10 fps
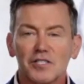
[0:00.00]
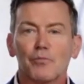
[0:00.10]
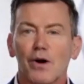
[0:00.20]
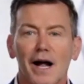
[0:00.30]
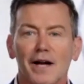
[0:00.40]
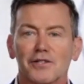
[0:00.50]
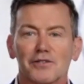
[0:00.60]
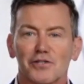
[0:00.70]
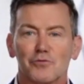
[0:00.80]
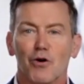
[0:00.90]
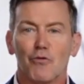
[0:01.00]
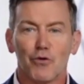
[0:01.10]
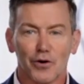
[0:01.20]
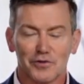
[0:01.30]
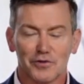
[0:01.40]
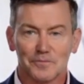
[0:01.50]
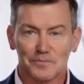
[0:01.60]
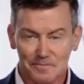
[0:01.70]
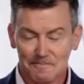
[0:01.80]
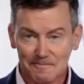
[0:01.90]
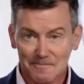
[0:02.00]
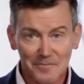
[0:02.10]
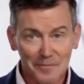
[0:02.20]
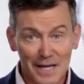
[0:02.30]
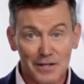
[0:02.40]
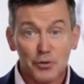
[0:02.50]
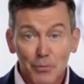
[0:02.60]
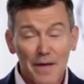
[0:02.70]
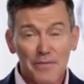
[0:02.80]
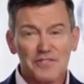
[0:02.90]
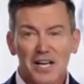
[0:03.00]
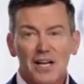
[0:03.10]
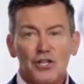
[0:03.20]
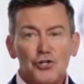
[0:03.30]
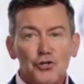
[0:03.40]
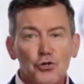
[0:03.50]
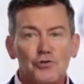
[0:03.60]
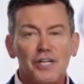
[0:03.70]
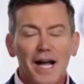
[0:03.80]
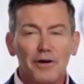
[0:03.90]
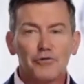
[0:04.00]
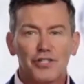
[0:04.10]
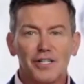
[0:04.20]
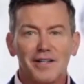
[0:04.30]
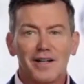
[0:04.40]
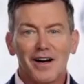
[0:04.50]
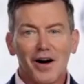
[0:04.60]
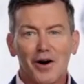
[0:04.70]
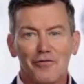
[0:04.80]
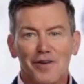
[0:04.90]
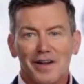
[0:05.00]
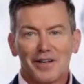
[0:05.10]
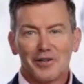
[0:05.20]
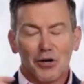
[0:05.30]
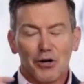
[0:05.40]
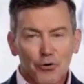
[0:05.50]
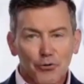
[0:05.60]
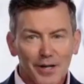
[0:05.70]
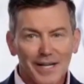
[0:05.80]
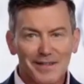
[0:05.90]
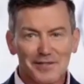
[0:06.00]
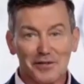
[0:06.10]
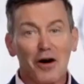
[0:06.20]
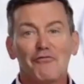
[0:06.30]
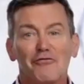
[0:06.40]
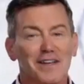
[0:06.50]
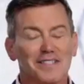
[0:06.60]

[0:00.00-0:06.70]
practices, what works. And so we had this huge energy of, creating this love fest.